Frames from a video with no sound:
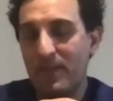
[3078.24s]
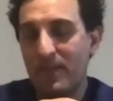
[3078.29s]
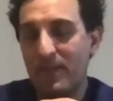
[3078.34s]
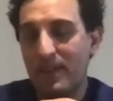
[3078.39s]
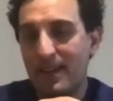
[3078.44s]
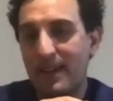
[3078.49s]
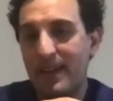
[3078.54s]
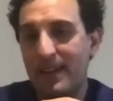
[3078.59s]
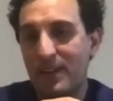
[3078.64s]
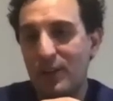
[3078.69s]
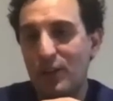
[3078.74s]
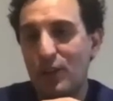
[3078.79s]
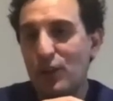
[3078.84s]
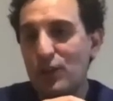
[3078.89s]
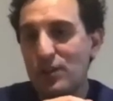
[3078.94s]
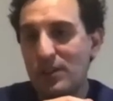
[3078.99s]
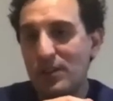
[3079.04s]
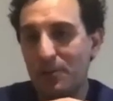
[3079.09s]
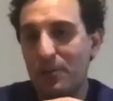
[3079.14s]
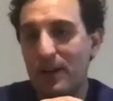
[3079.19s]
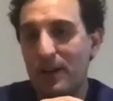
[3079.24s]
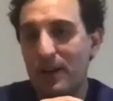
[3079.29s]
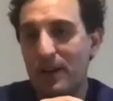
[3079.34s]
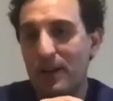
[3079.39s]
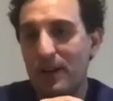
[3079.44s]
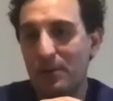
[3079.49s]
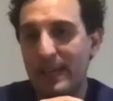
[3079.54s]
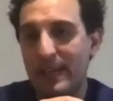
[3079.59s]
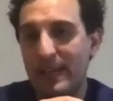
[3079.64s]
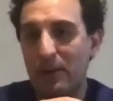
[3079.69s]
usually we're
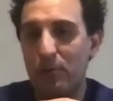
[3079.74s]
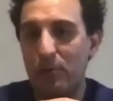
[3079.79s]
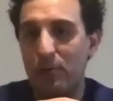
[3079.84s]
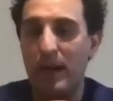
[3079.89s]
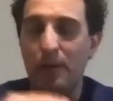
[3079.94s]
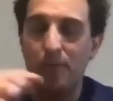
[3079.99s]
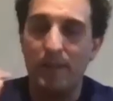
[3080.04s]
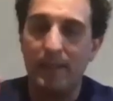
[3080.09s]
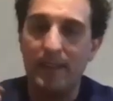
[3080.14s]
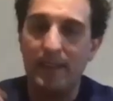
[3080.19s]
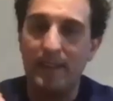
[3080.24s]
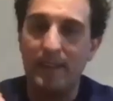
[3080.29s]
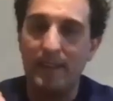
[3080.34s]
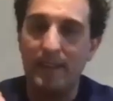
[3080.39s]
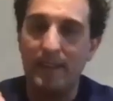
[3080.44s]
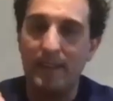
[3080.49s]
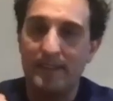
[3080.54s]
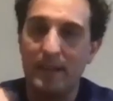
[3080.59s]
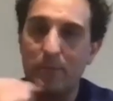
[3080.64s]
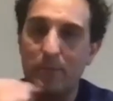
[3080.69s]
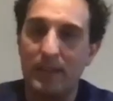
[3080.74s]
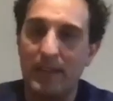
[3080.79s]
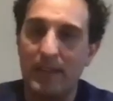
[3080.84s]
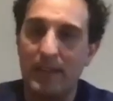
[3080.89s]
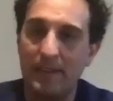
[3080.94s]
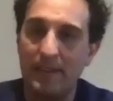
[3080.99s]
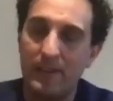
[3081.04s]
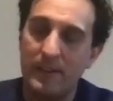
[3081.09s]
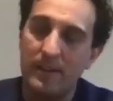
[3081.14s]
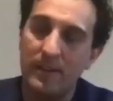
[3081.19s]
able to get away with either
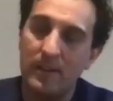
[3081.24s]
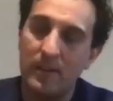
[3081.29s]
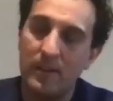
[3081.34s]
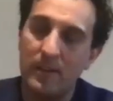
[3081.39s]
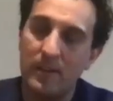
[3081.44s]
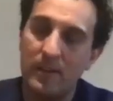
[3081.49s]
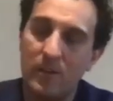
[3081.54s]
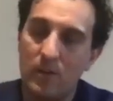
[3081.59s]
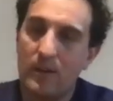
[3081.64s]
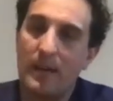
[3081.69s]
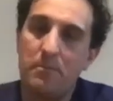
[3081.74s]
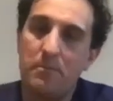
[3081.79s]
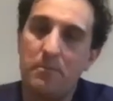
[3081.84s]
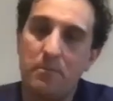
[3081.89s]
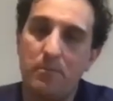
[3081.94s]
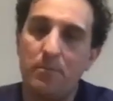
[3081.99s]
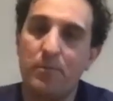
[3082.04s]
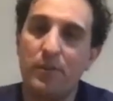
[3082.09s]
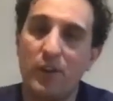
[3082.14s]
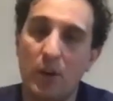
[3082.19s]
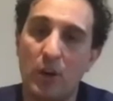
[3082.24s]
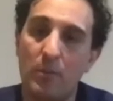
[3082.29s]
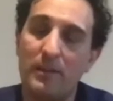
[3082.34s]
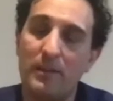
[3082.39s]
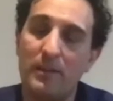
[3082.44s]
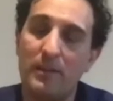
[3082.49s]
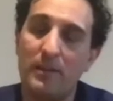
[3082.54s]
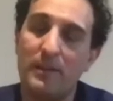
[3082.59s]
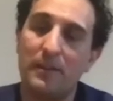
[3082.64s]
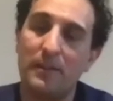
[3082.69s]
subclavian and
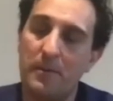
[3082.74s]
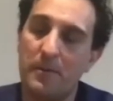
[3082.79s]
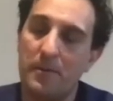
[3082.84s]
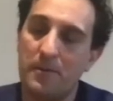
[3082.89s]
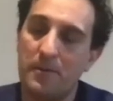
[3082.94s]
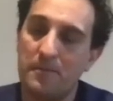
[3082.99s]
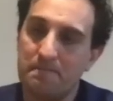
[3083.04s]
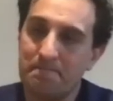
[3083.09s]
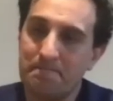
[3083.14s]
predominantly femoral.